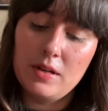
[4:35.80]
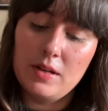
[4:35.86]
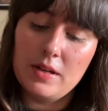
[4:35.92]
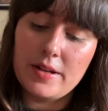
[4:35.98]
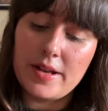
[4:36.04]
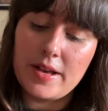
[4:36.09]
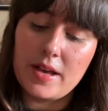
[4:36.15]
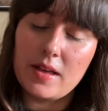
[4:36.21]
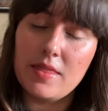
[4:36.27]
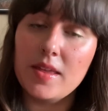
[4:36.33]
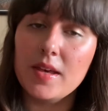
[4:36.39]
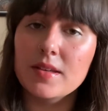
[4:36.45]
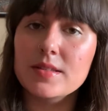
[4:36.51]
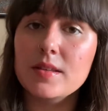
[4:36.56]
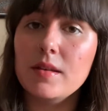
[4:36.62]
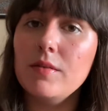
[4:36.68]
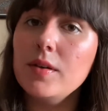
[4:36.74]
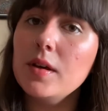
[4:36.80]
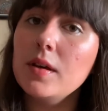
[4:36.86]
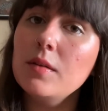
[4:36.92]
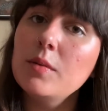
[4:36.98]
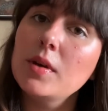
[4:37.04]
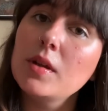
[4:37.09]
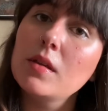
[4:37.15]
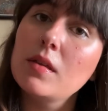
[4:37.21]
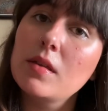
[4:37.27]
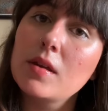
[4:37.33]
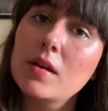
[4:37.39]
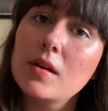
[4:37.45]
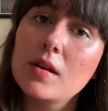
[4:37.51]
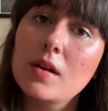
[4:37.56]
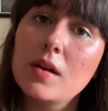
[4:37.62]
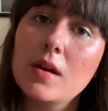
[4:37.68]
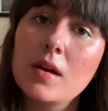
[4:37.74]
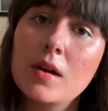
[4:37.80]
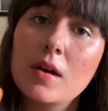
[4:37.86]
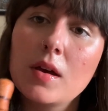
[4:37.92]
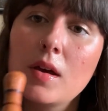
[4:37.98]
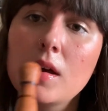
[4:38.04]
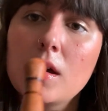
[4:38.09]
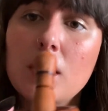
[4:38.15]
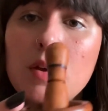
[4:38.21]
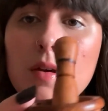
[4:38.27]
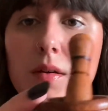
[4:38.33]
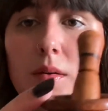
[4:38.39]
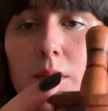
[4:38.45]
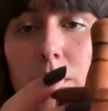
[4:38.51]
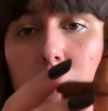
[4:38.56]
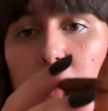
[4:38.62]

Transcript: I had Thanksgiving with my